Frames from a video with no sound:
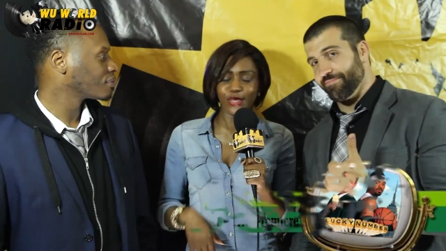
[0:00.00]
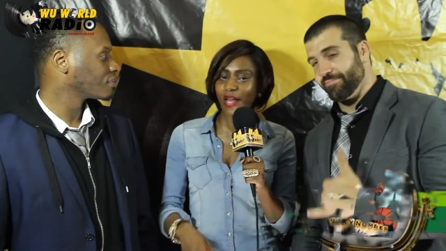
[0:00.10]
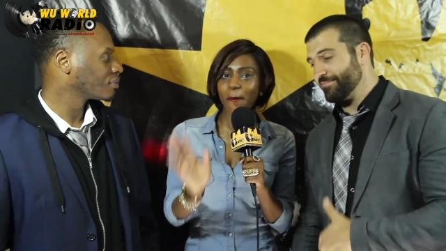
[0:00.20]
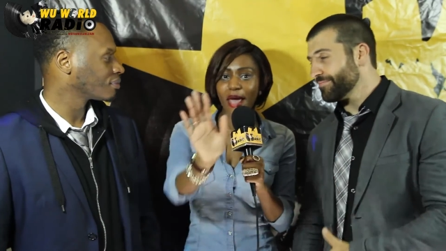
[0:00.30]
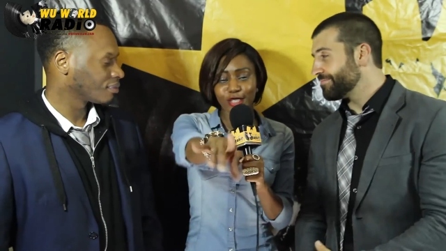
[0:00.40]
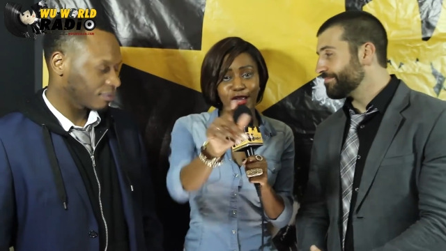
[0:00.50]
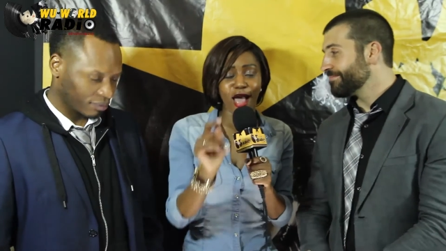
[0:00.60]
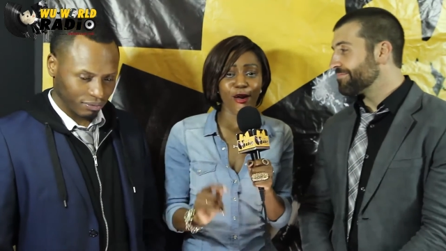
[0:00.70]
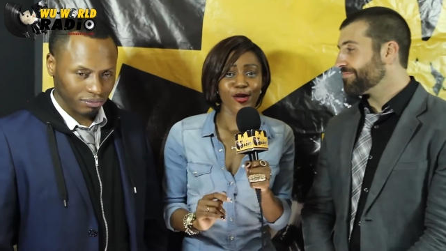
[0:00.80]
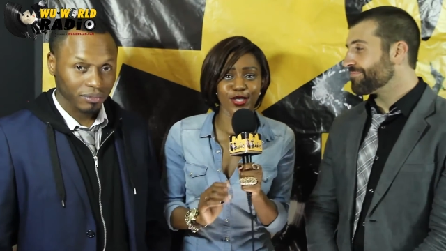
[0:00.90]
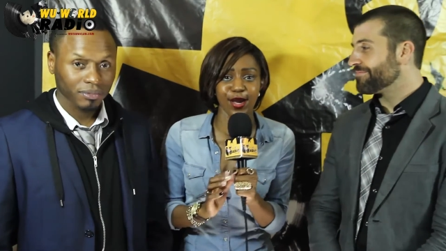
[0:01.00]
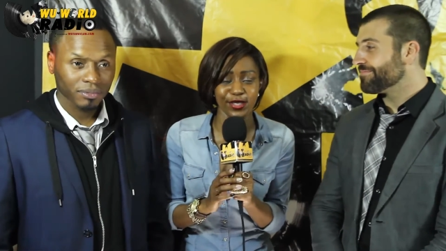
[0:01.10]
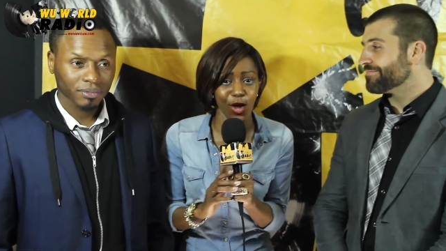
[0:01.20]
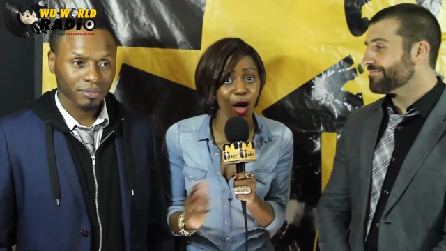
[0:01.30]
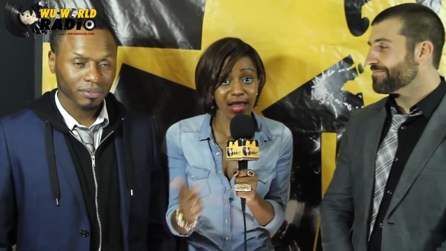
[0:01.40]
Speaker 1: that. Make sure y'all go search
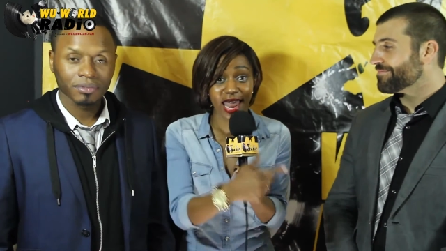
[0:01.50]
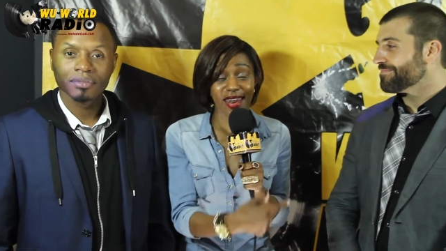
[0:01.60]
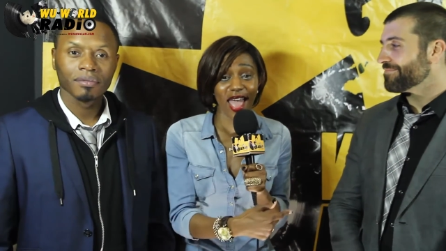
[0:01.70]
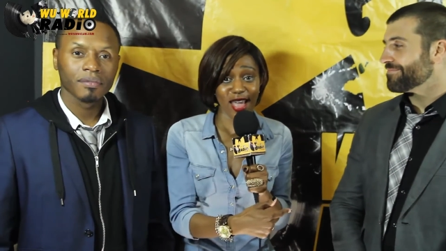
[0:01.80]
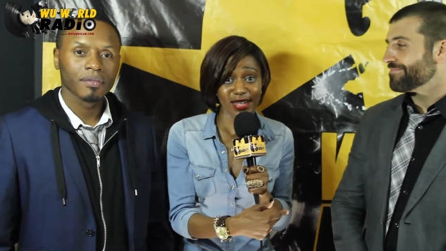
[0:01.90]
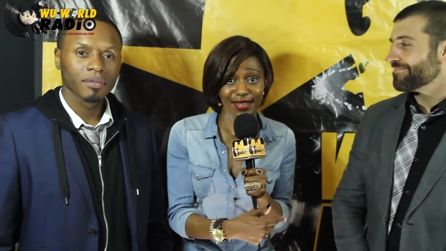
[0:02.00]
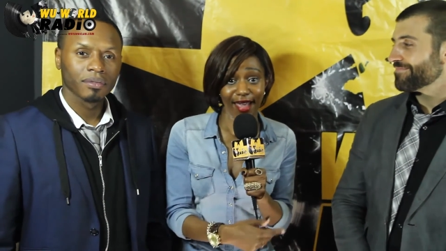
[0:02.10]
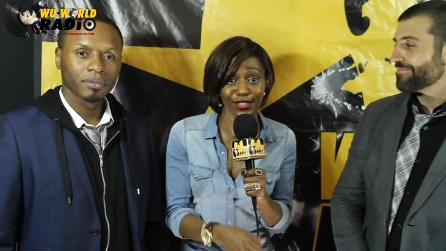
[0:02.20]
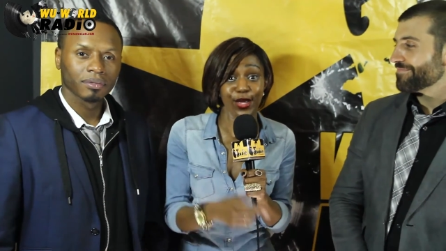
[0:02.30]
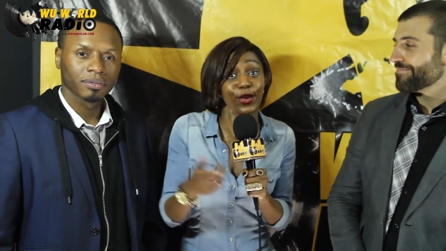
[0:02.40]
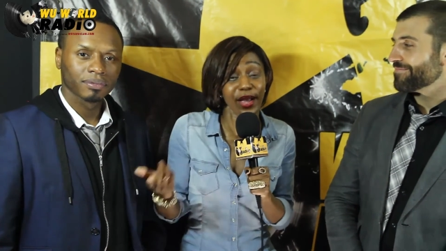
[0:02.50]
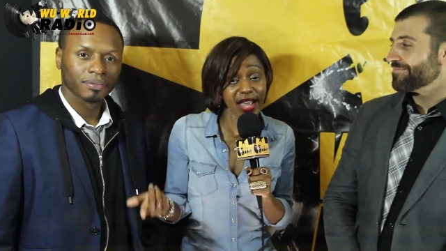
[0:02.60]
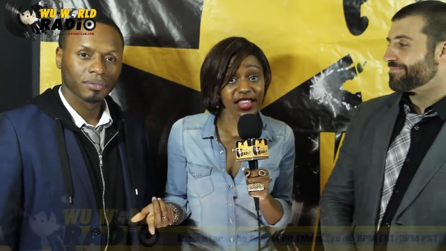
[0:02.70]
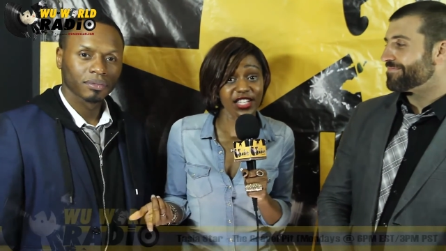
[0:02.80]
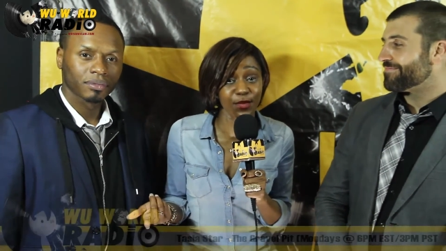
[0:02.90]
all of that that he said so you can get
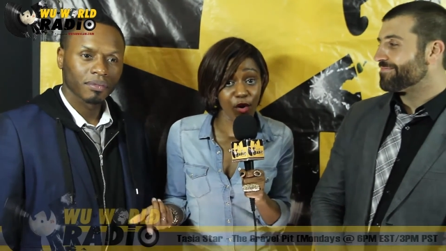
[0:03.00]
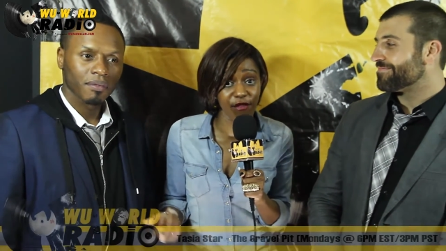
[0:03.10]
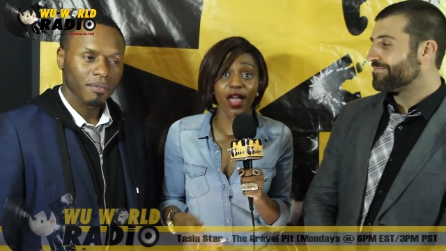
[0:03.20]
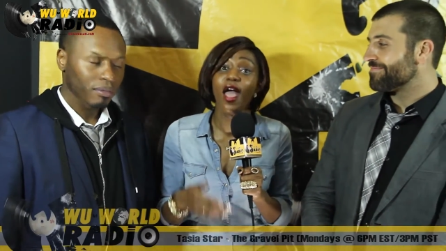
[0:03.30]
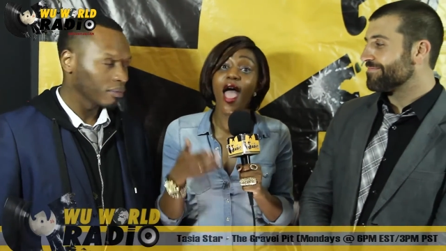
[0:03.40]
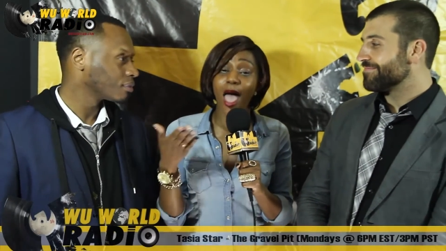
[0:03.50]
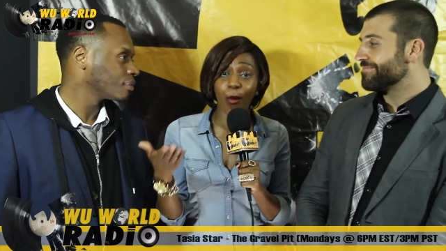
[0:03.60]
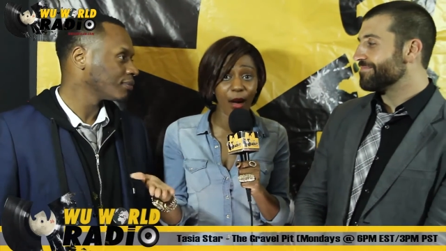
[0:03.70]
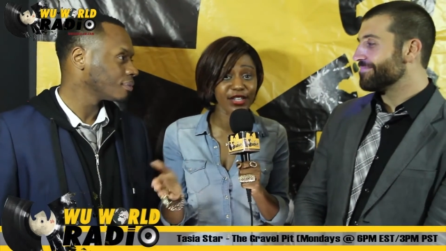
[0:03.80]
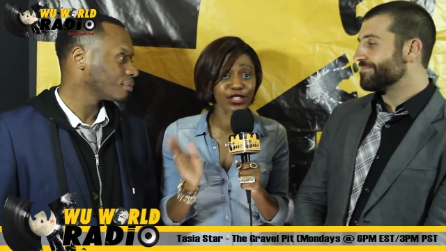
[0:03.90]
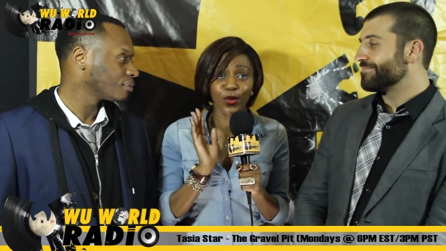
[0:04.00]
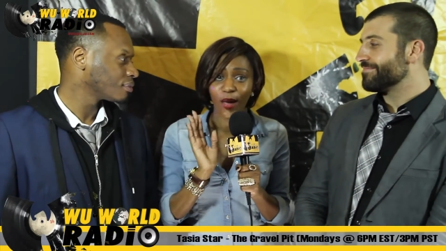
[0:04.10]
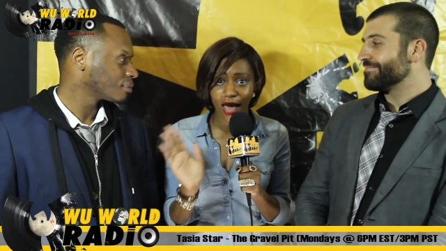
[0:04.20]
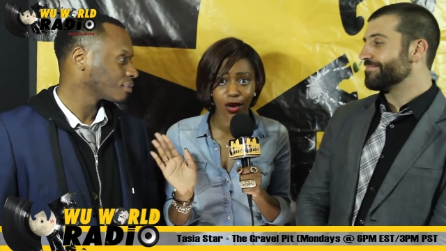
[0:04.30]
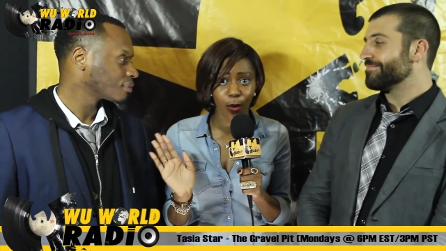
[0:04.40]
this movie and watch it. You
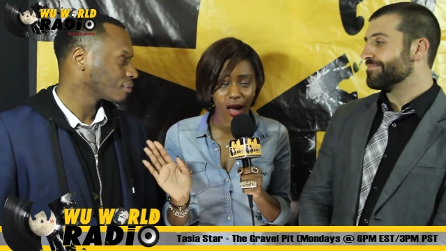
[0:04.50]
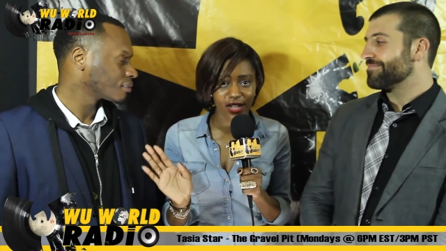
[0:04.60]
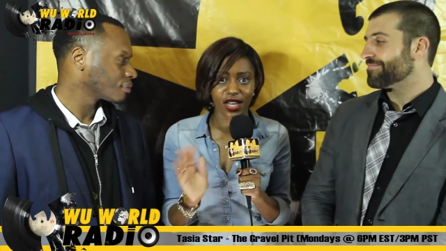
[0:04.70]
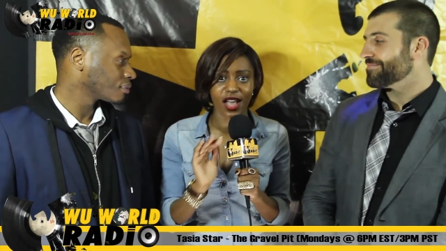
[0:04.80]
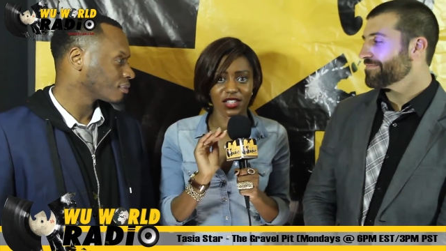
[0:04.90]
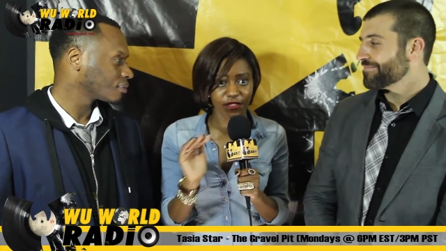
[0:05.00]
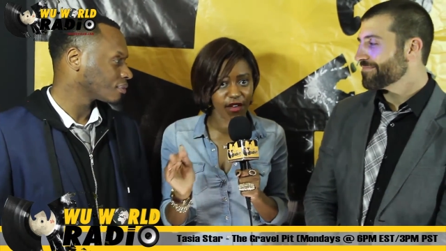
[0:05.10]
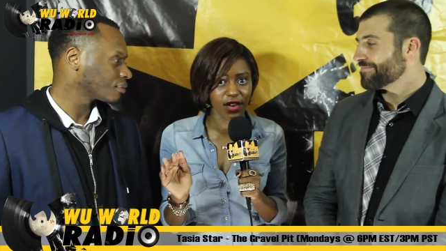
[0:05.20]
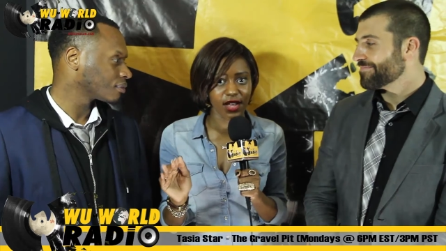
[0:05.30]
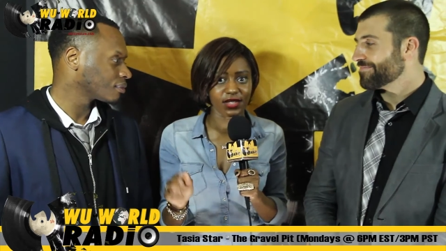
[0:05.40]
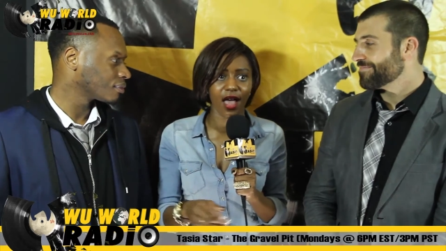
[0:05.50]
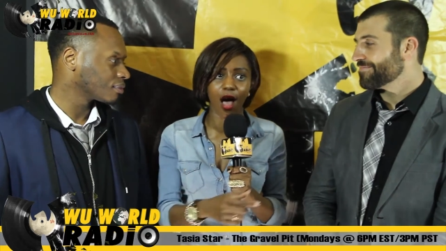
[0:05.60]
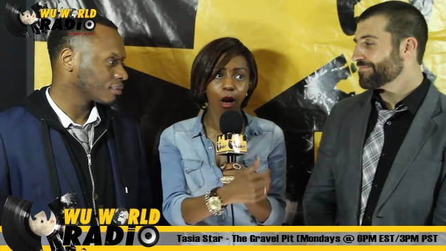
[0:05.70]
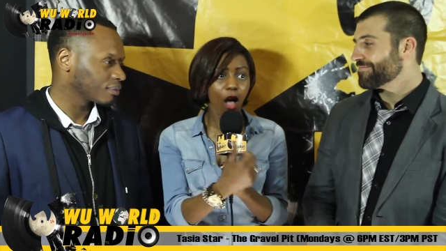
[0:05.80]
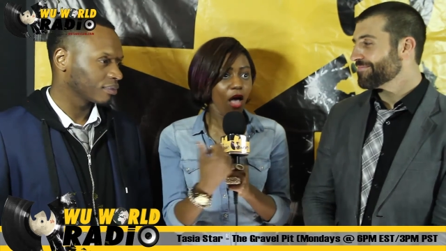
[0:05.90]
got to watch it. It's funny as hell.
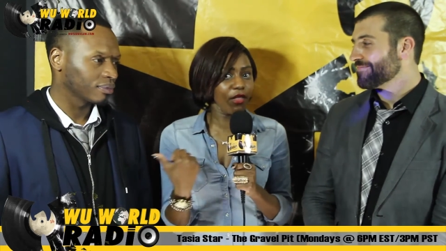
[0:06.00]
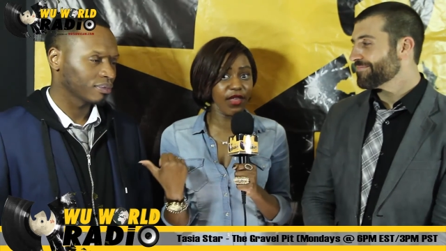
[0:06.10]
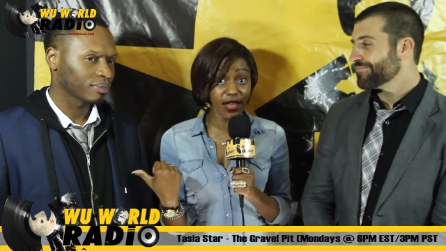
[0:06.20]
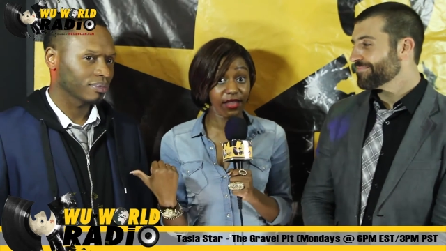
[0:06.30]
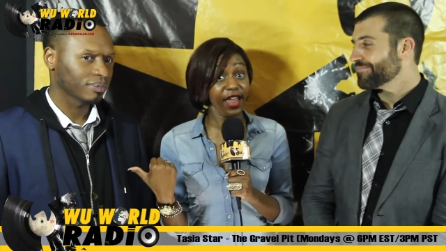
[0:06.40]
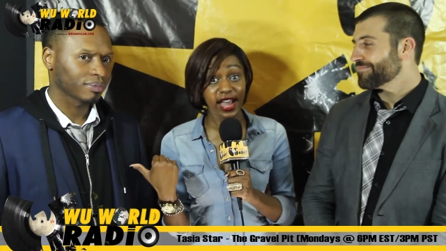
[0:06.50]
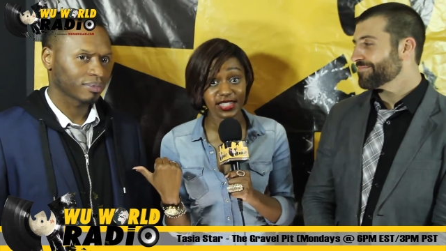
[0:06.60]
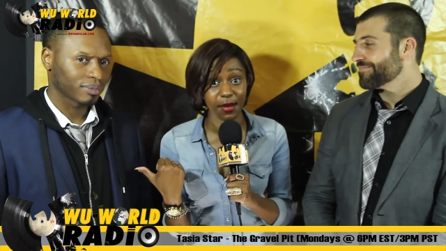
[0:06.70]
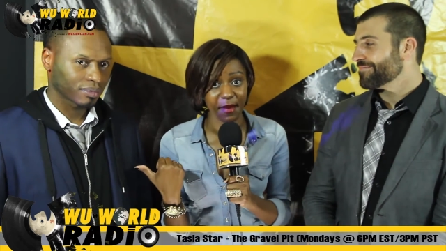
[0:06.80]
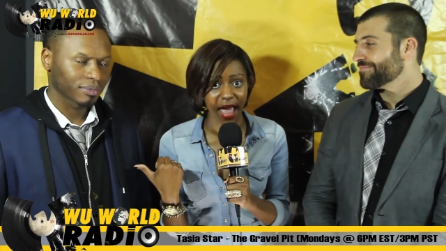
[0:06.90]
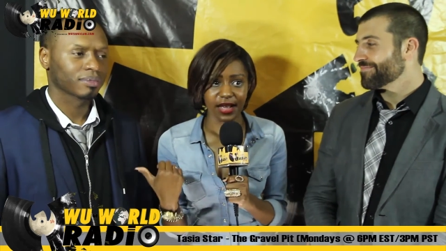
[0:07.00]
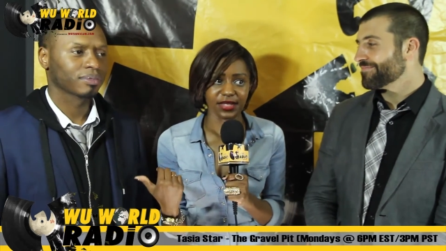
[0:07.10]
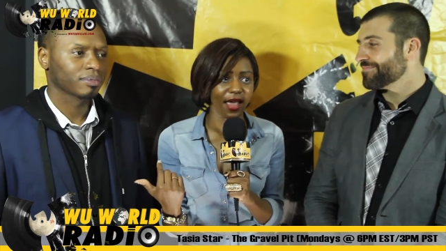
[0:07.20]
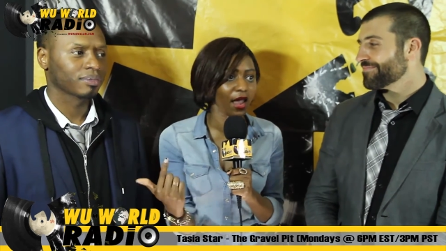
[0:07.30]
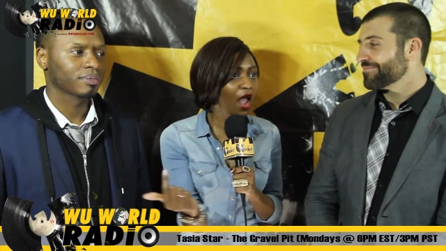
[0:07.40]
The, the, he's
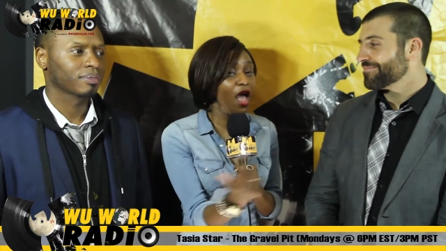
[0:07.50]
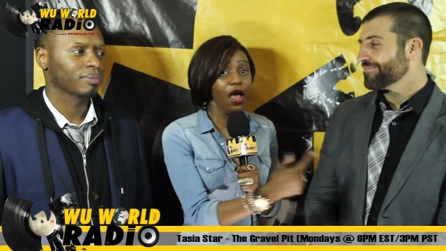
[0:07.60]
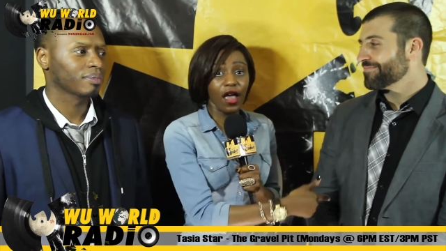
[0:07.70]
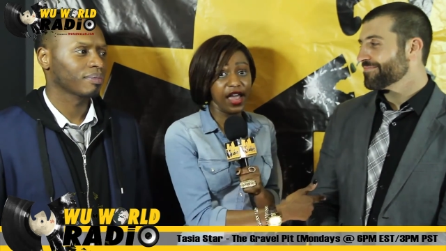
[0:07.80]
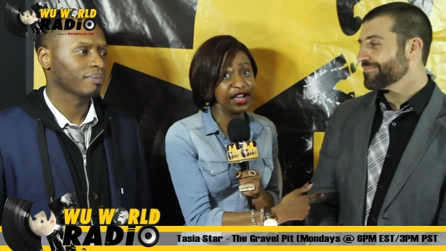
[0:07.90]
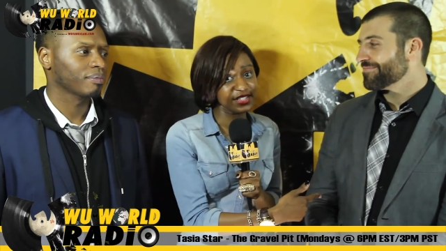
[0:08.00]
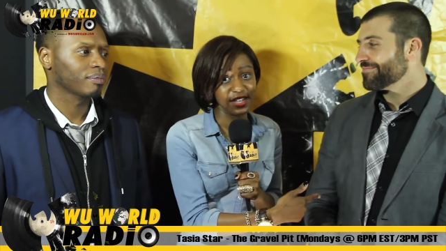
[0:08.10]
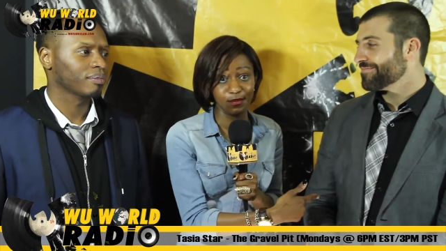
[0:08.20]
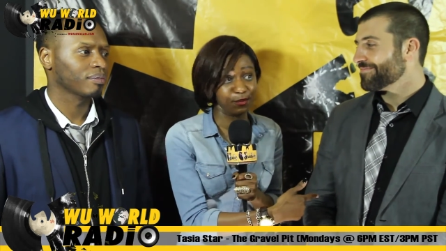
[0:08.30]
amazing. He's a,